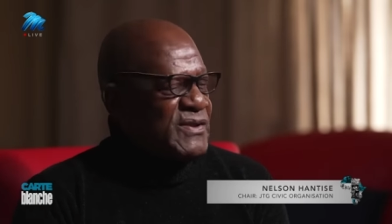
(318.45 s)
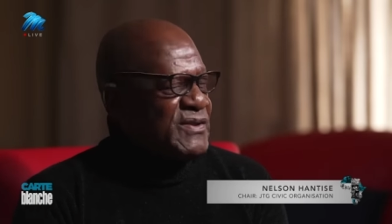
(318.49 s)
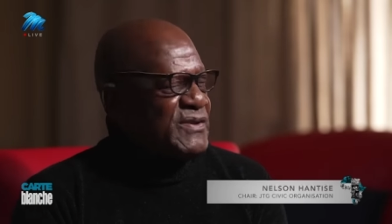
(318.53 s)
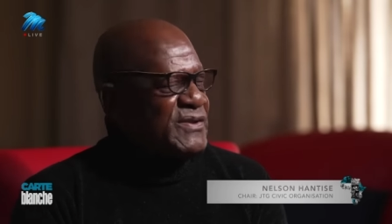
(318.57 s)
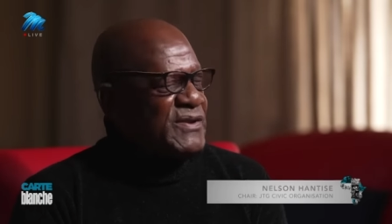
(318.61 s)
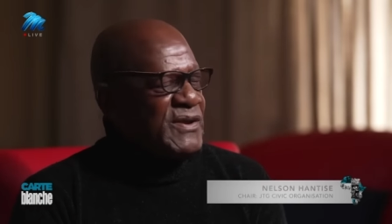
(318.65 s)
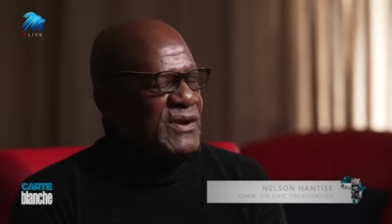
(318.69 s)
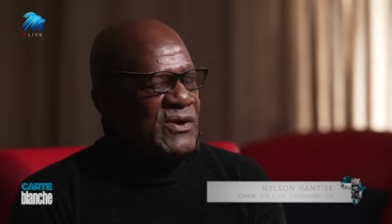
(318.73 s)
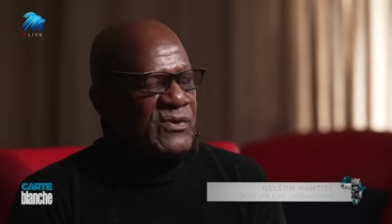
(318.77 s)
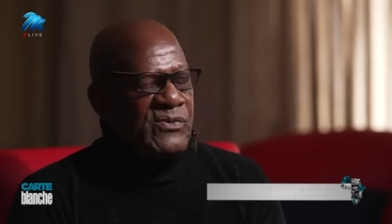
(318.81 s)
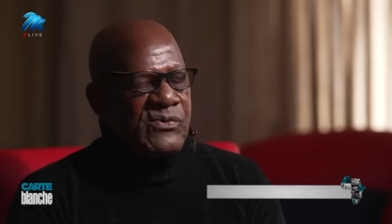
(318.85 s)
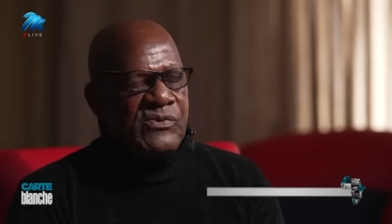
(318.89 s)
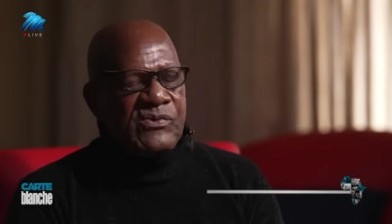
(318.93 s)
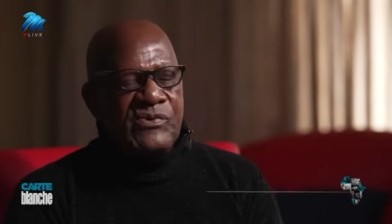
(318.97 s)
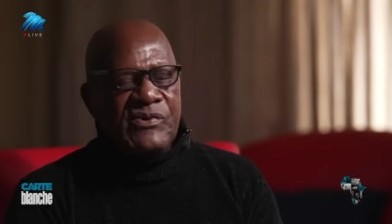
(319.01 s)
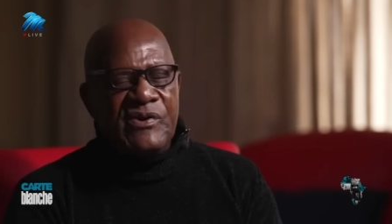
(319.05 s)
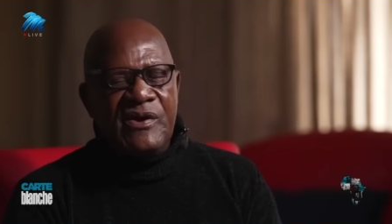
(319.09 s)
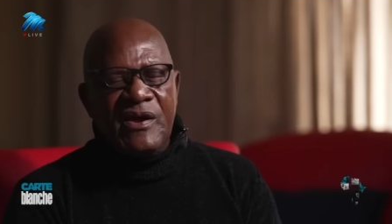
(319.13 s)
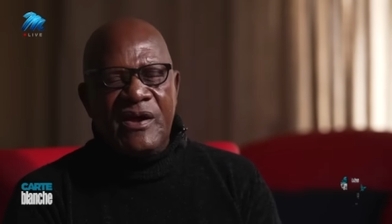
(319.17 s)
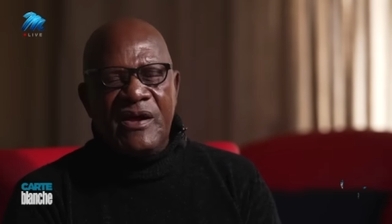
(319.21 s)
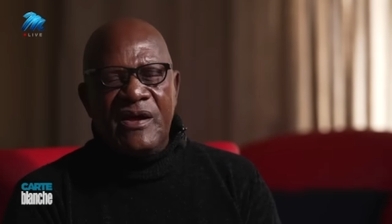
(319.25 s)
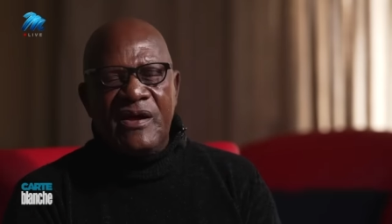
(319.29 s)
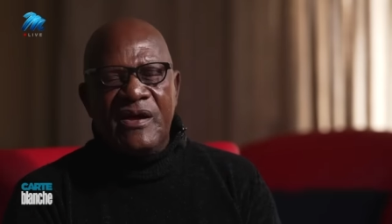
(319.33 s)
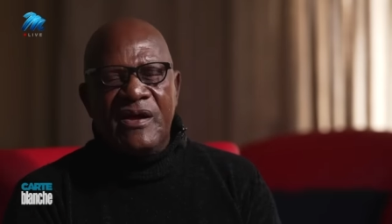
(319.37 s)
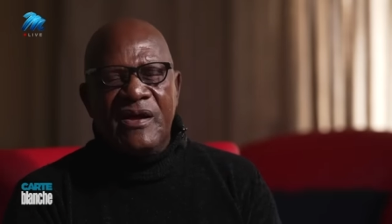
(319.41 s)

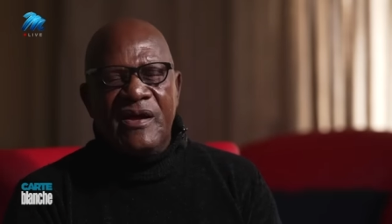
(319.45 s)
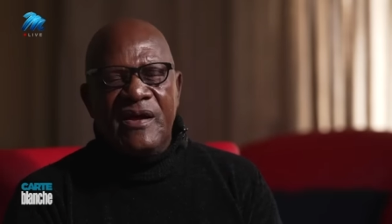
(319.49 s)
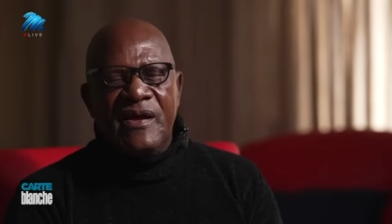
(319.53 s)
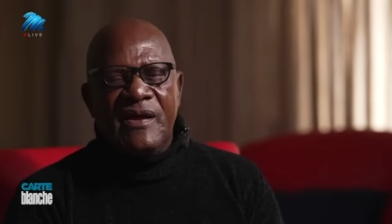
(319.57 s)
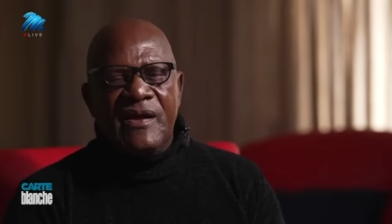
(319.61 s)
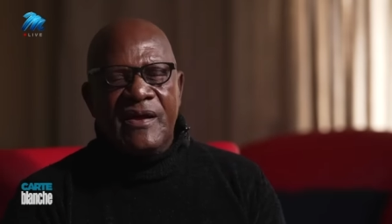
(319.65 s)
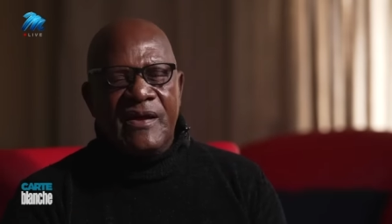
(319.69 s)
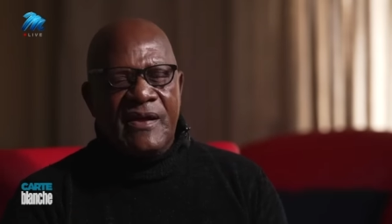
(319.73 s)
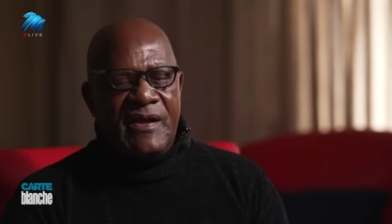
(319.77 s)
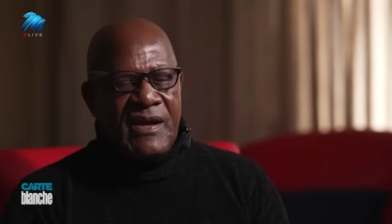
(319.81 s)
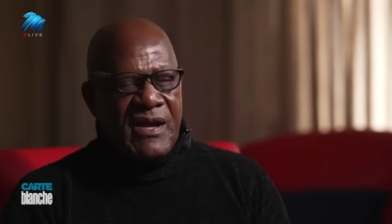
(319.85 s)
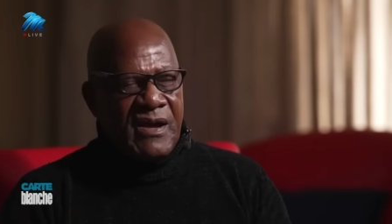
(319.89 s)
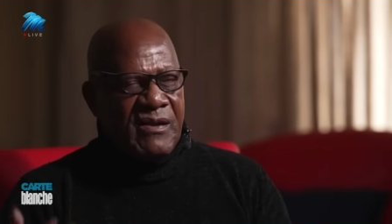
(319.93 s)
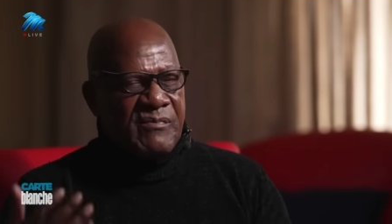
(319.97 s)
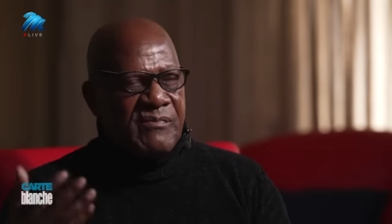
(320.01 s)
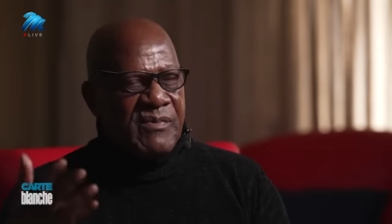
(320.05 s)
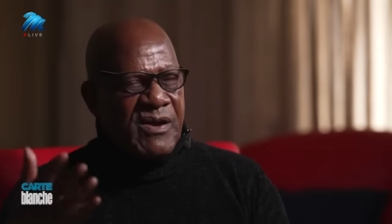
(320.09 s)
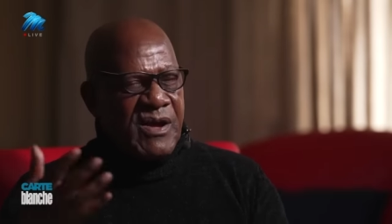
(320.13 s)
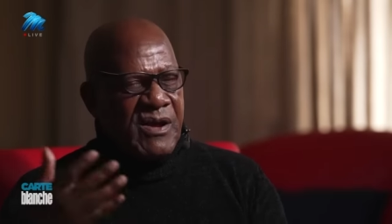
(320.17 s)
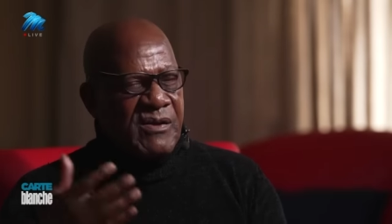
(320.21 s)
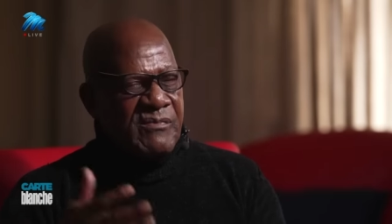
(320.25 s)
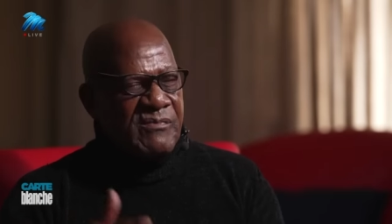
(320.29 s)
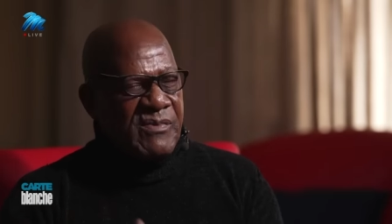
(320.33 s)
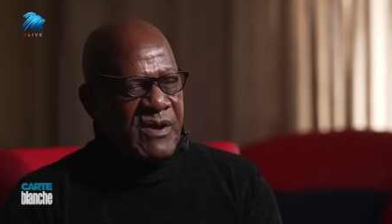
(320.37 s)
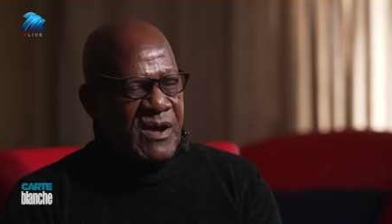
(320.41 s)
shareholder, come,
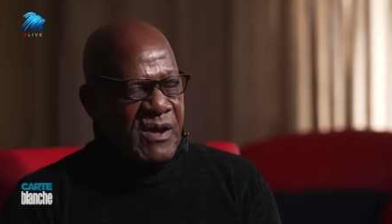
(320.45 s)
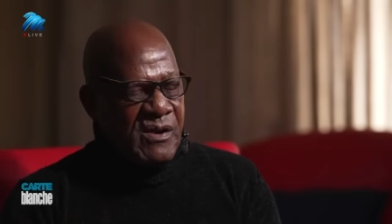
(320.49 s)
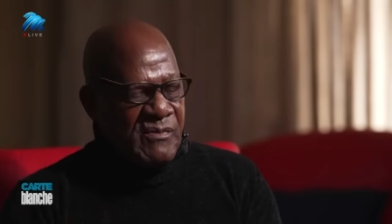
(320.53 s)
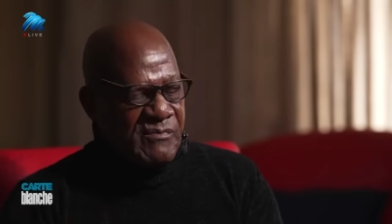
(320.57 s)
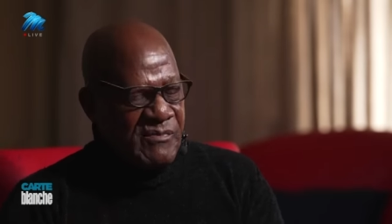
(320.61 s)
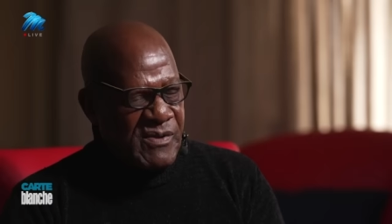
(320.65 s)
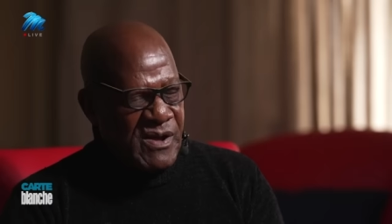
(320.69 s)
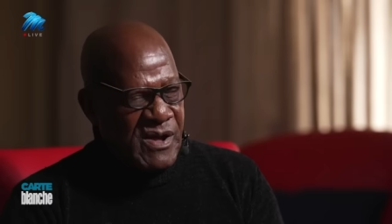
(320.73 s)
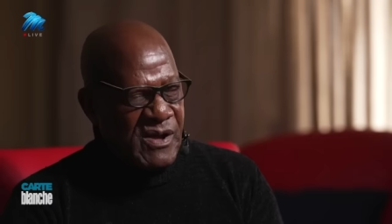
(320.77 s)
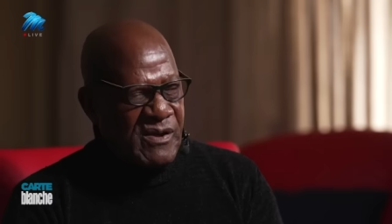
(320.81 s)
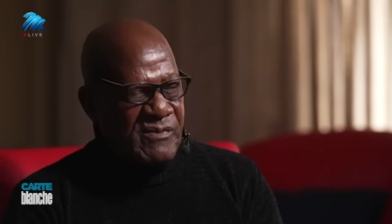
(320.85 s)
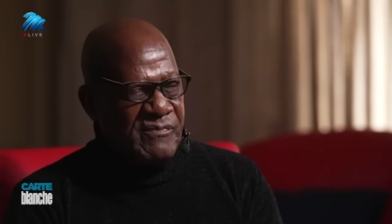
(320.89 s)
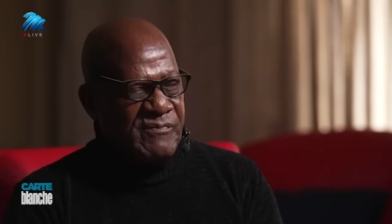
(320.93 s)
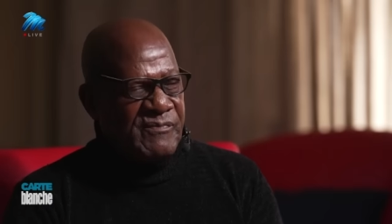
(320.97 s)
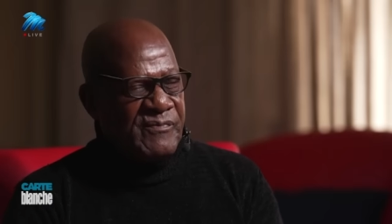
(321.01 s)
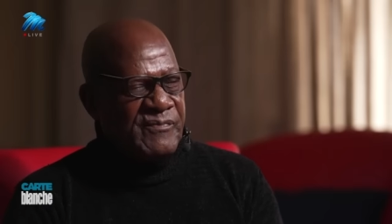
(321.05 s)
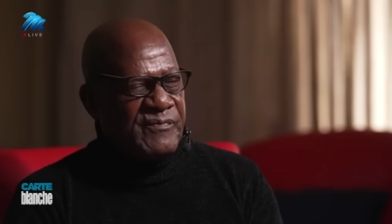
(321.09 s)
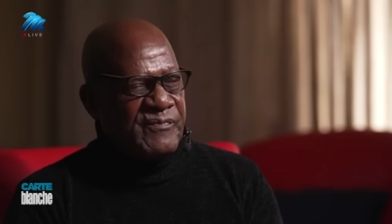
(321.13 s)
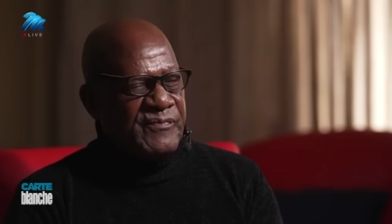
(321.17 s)
come, come, come.